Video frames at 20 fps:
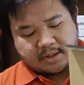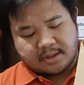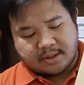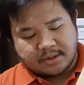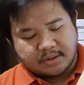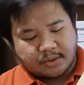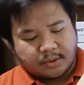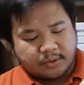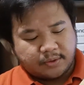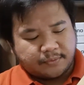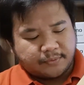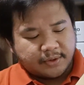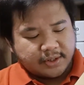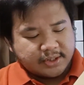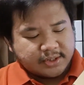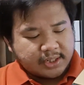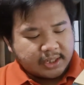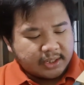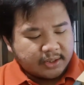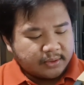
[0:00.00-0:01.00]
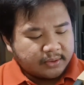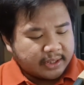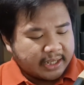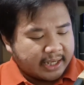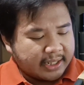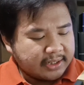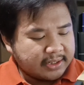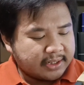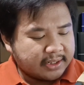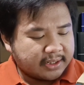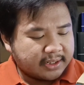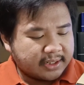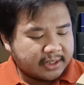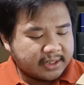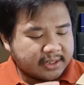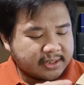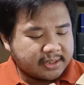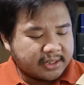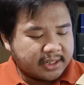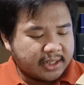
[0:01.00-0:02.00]
So the first thing you get
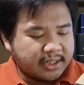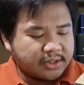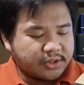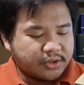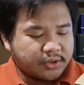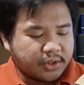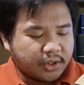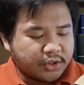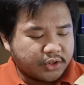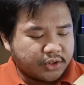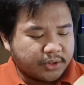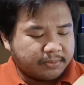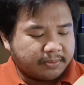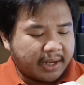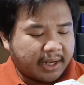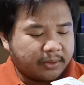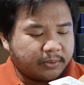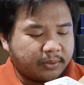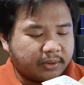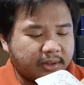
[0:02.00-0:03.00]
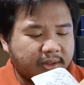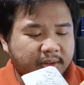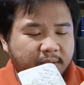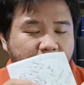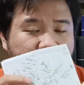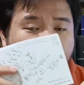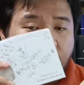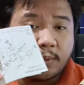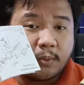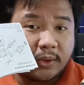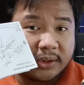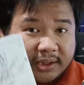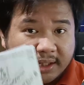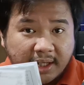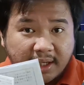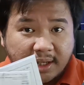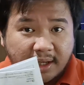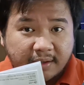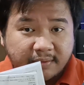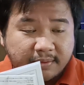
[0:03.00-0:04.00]
is the instruction manual. What I
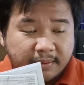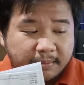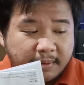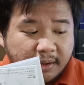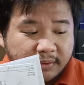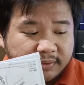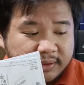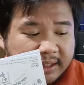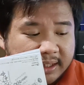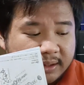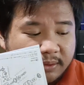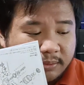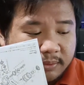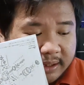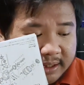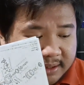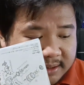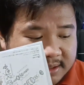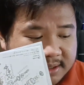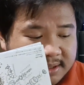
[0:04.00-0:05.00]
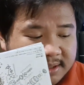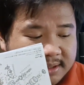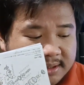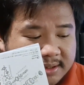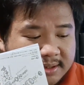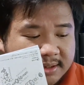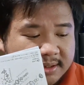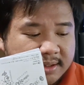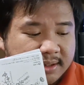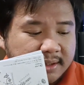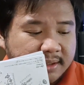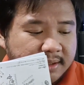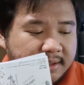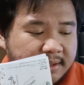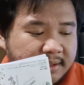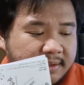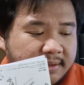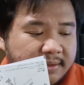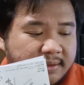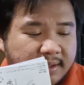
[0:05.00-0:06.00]
love about the reels,
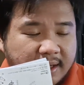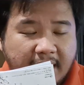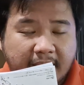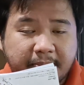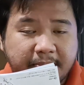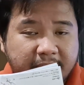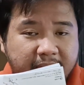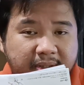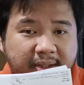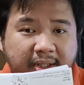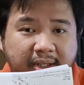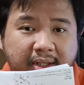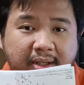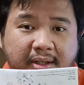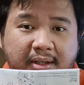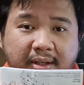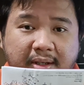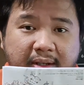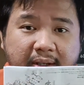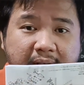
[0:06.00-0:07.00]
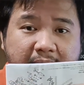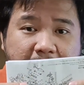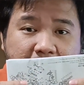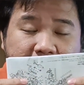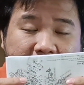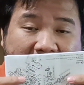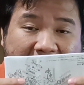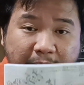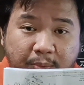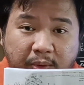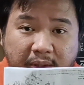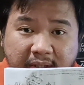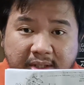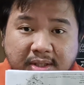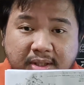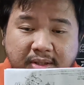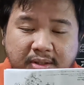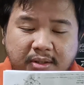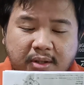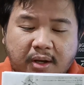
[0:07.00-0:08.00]
I mean the
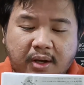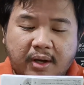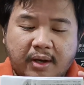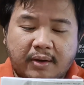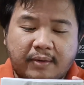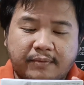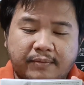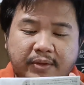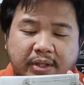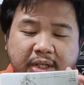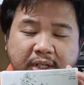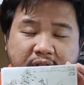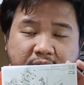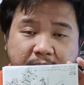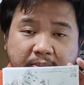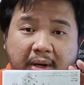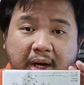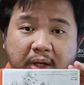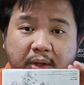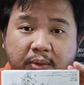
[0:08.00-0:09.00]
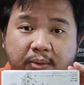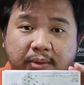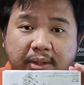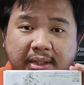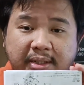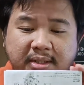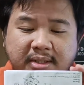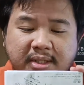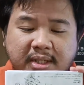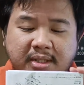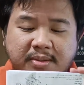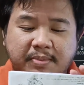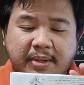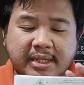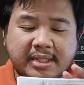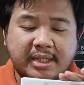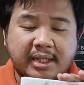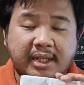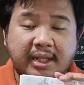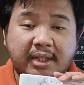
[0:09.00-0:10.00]
manuals of the Shimano reels, is
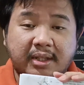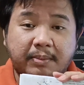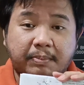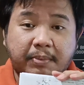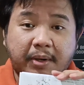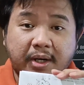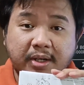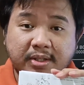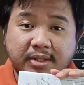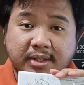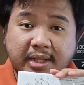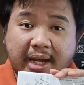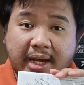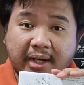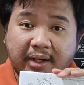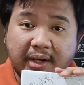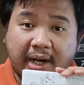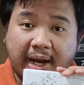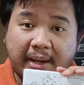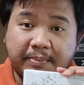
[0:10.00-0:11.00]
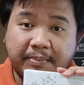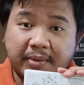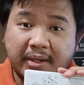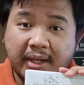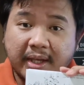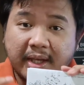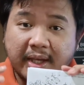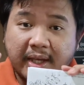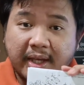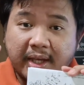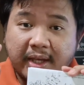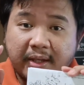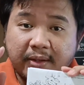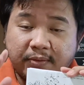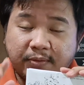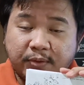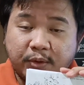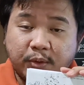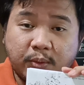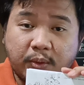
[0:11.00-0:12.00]
basically the parts diagram.
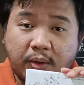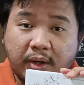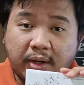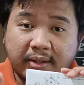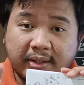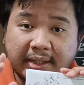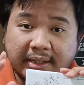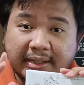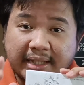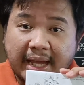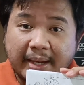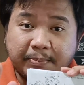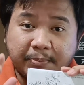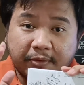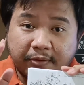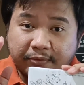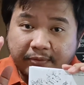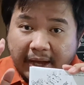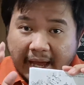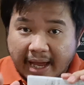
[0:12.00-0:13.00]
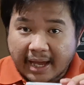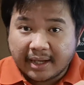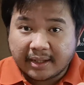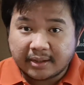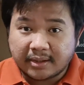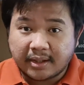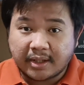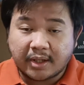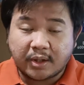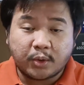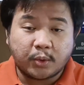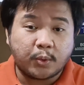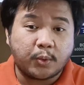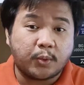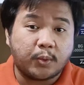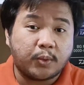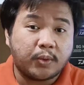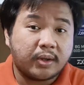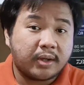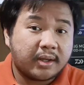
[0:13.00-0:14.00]
If are the type of angler
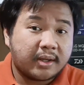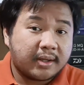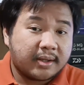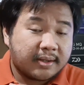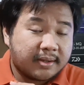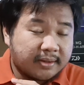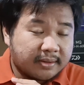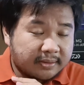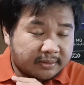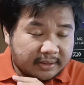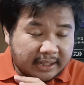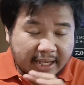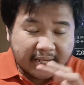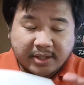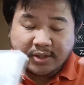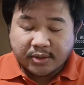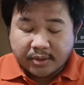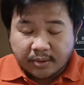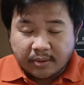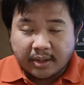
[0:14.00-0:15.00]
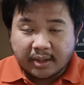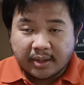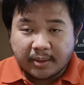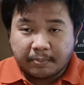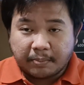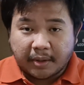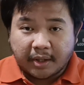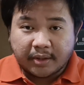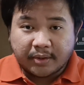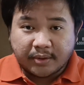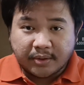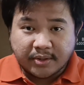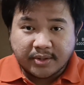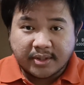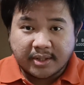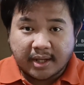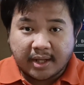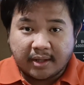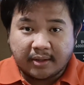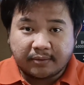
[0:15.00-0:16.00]
who takes the reel apart
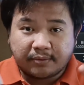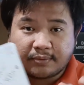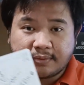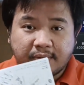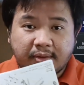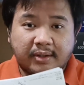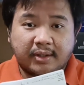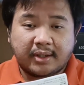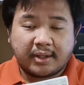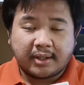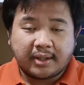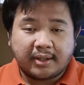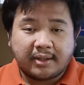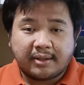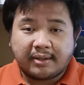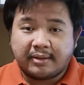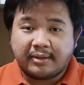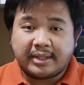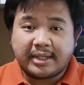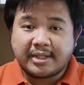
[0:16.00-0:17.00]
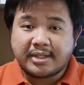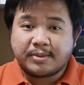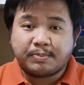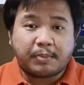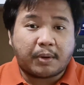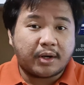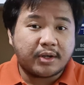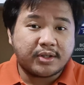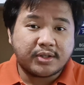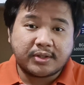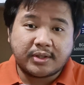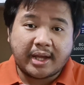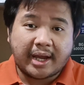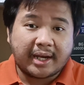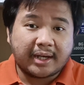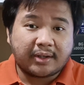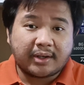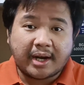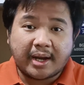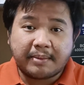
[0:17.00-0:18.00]
yourself, this parts
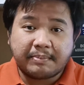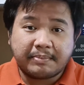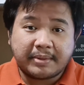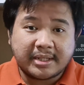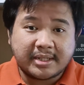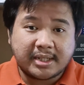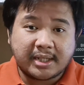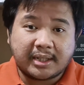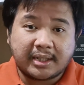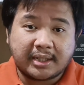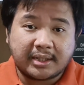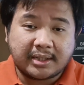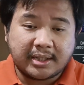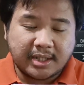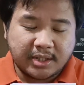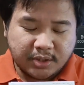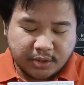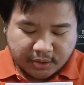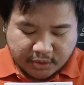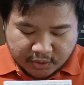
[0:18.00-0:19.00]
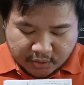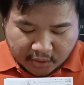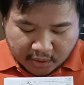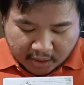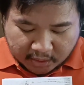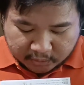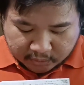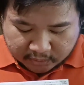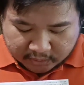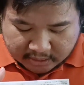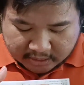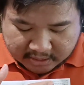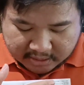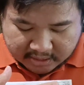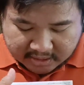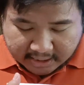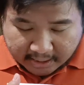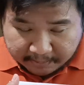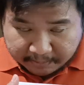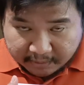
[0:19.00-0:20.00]
diagram basically teaches you how to
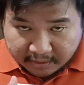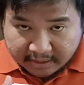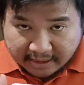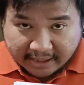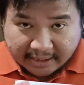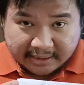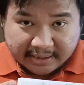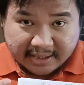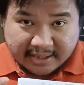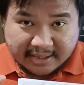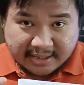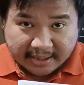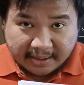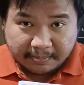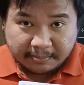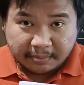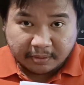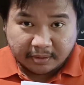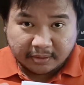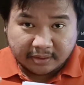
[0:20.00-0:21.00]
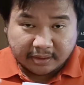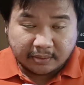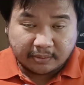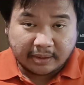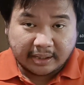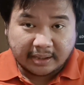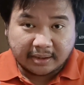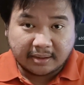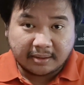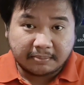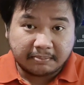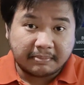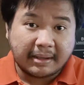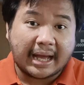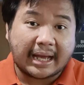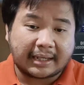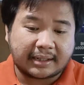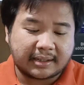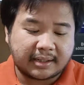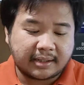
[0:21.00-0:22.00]
disassemble and assemble the reel
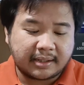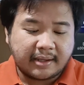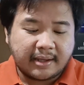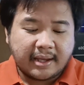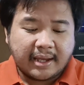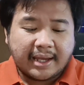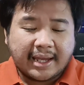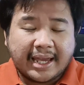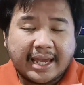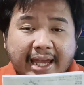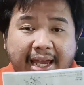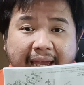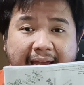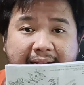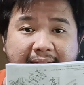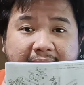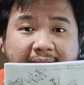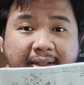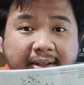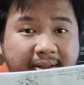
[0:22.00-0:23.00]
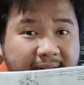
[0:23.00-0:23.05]
back. And